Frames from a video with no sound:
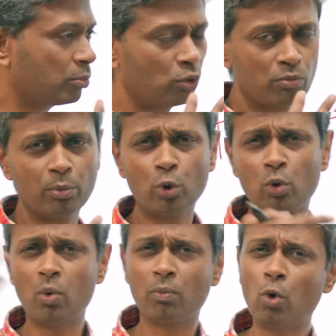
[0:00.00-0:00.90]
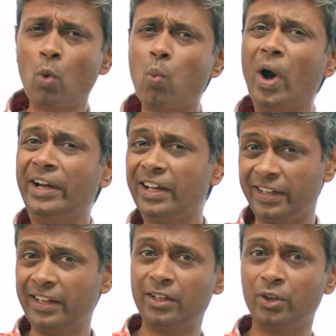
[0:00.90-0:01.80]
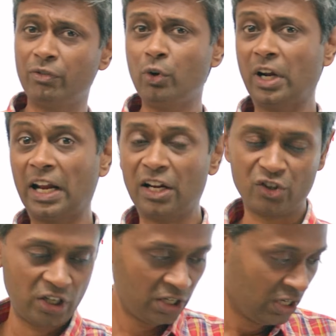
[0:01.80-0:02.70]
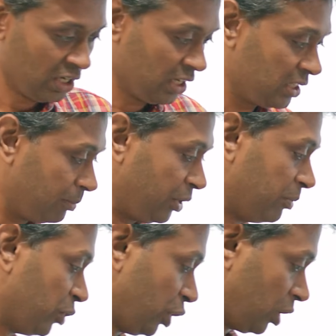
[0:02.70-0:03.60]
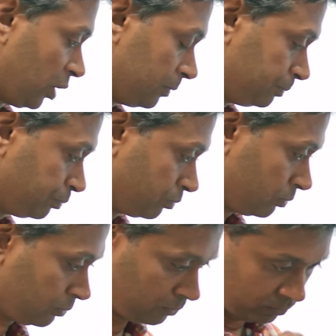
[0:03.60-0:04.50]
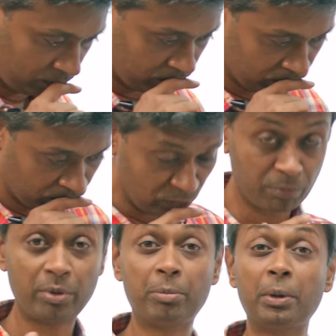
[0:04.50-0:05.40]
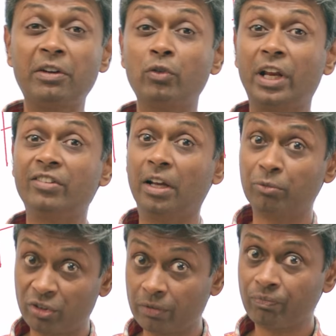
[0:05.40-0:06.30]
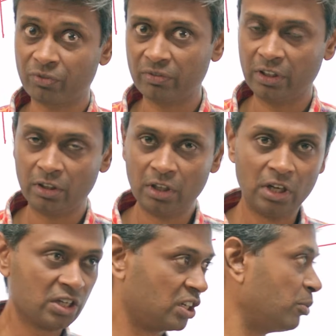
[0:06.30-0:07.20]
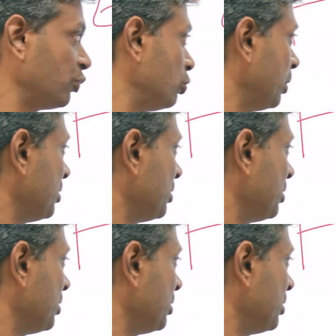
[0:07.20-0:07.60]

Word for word: I'm going to go, go wider here to give you an analogy. Sometimes when you're, uh, you're preparing for exams, some of you may